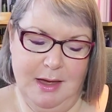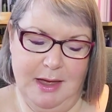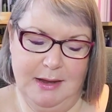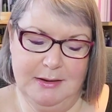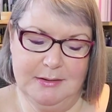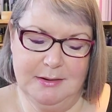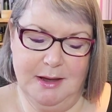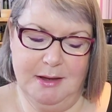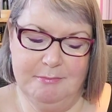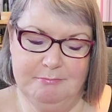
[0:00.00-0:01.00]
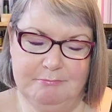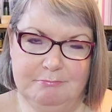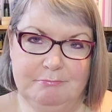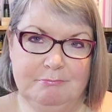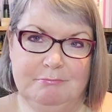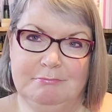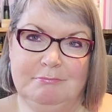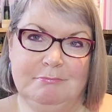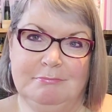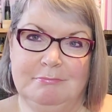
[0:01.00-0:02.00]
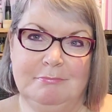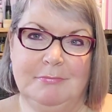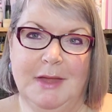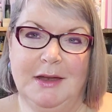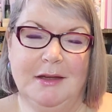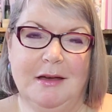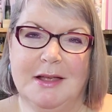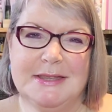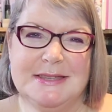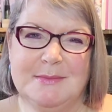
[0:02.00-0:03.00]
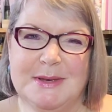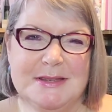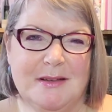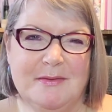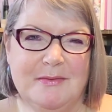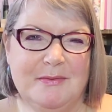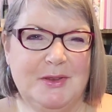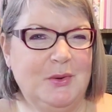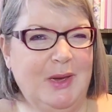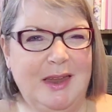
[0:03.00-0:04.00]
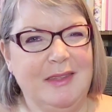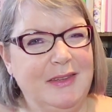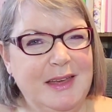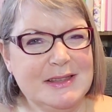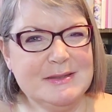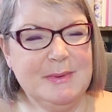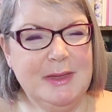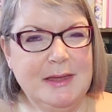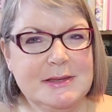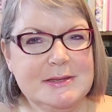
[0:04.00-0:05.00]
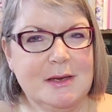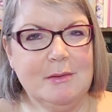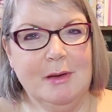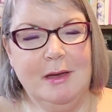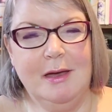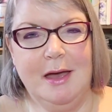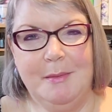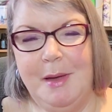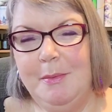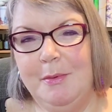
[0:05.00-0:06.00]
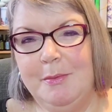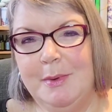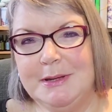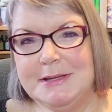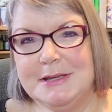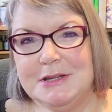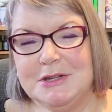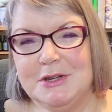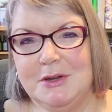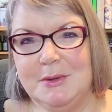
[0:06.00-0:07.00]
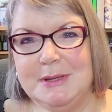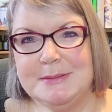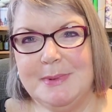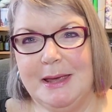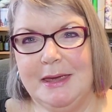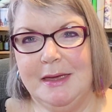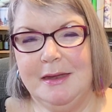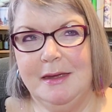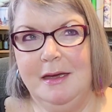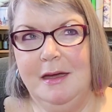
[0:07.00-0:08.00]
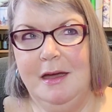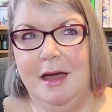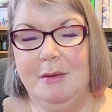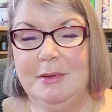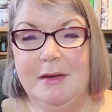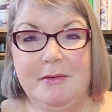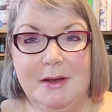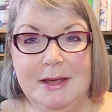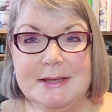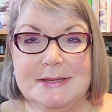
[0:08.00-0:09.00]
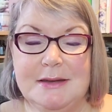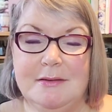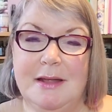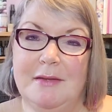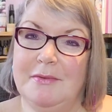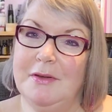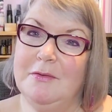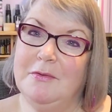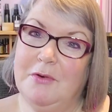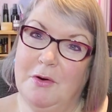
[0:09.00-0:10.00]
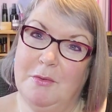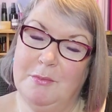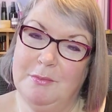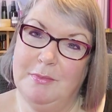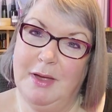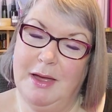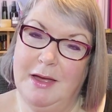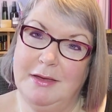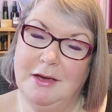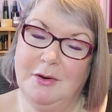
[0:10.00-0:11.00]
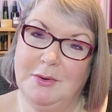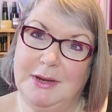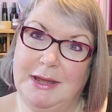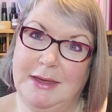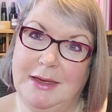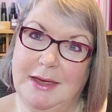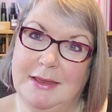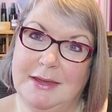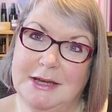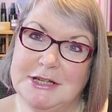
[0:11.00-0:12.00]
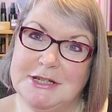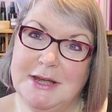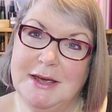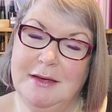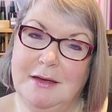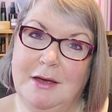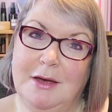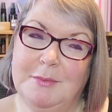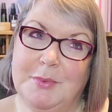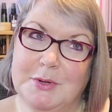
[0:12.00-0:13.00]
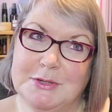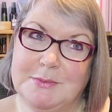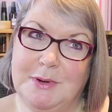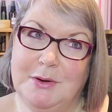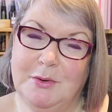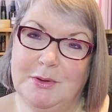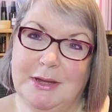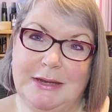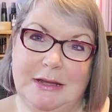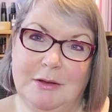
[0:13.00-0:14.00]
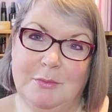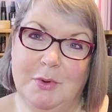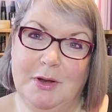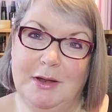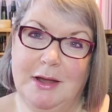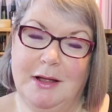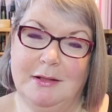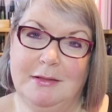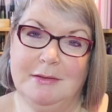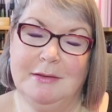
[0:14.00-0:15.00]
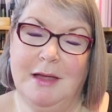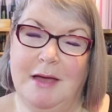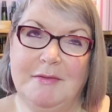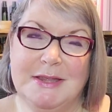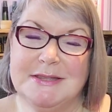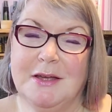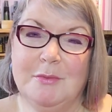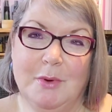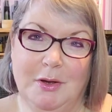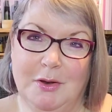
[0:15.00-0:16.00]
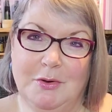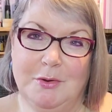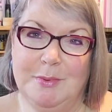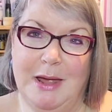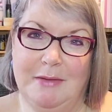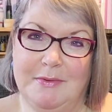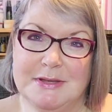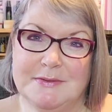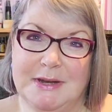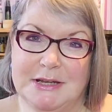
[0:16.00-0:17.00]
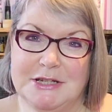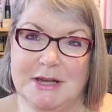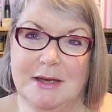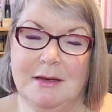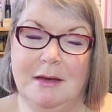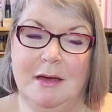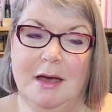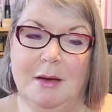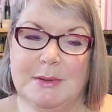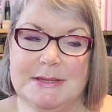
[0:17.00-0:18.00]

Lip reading: and I can't see myself doing anything else with it, so I'm happy with my decision to do this blanket. I will definitely consider an advent from Yarn Unique again next year, possibly not a neon one. I haven't decided what I'm going to do about advents for next year. I will